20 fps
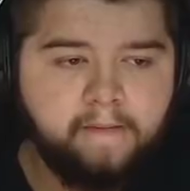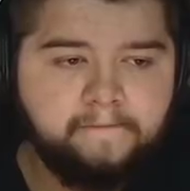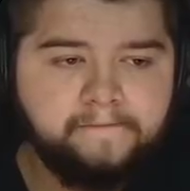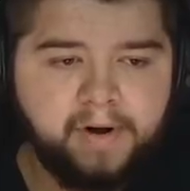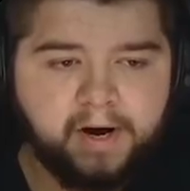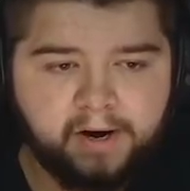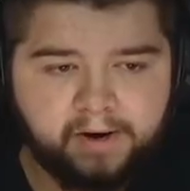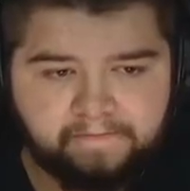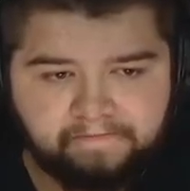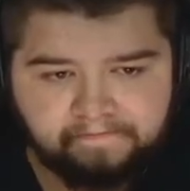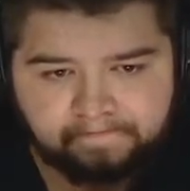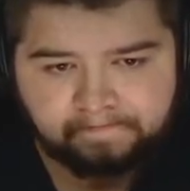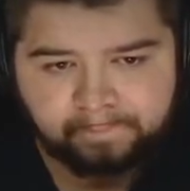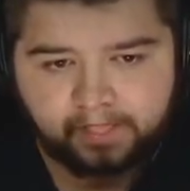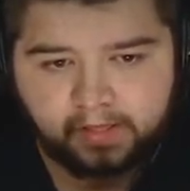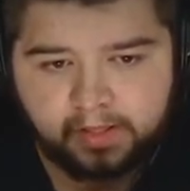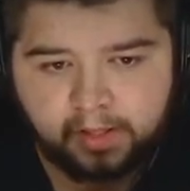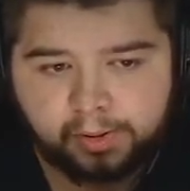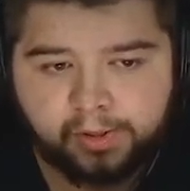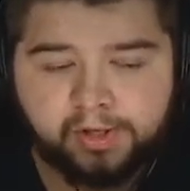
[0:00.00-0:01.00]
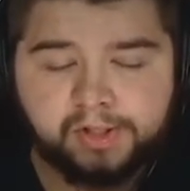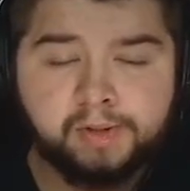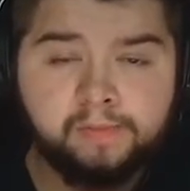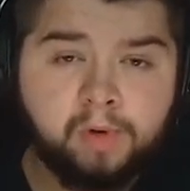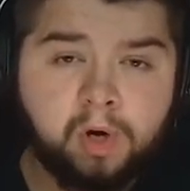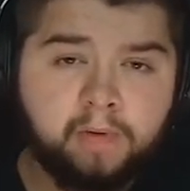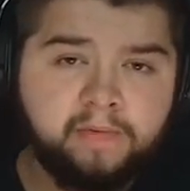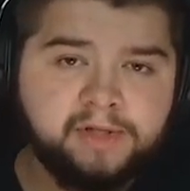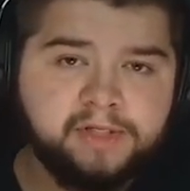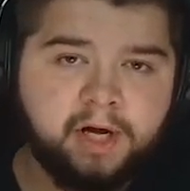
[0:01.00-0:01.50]
But the reason
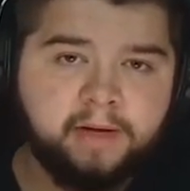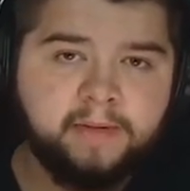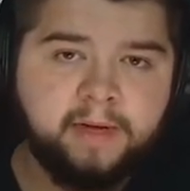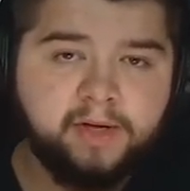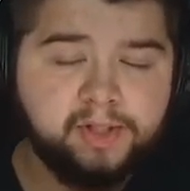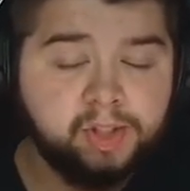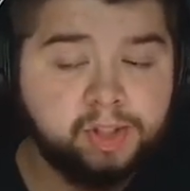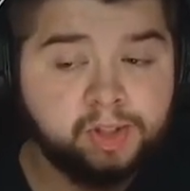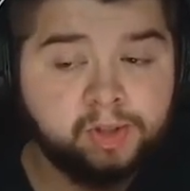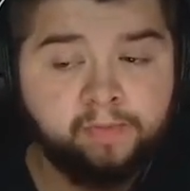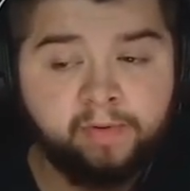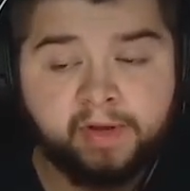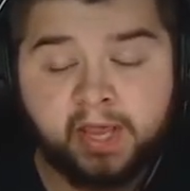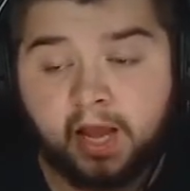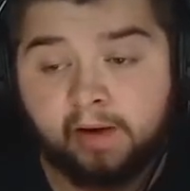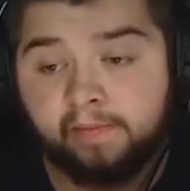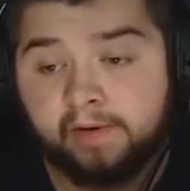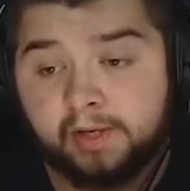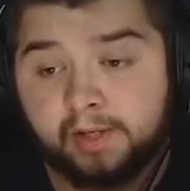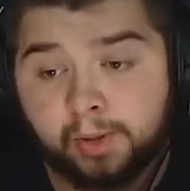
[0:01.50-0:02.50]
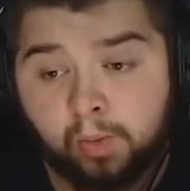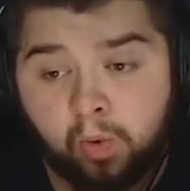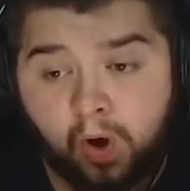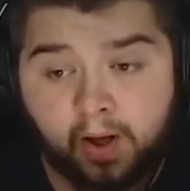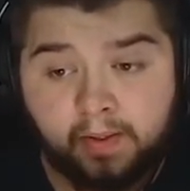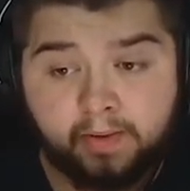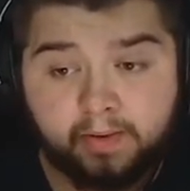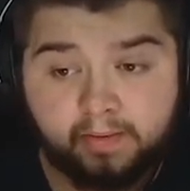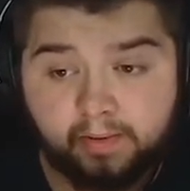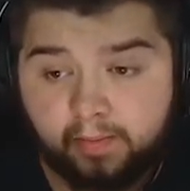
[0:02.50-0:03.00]
why we've done this is because we're getting rid of
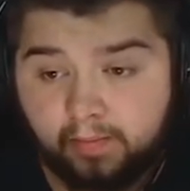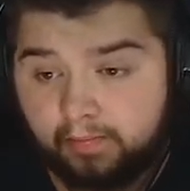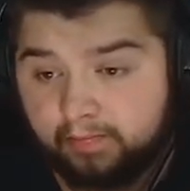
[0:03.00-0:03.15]
one